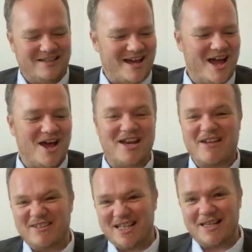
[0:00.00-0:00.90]
I've
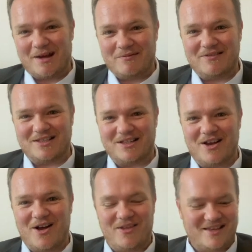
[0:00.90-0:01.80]
never done that with a
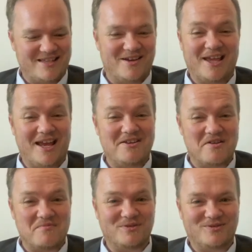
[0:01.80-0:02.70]
cigar, that's how keen I
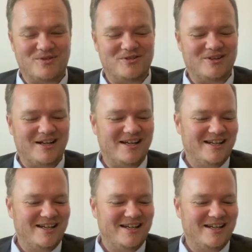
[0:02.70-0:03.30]
was for it.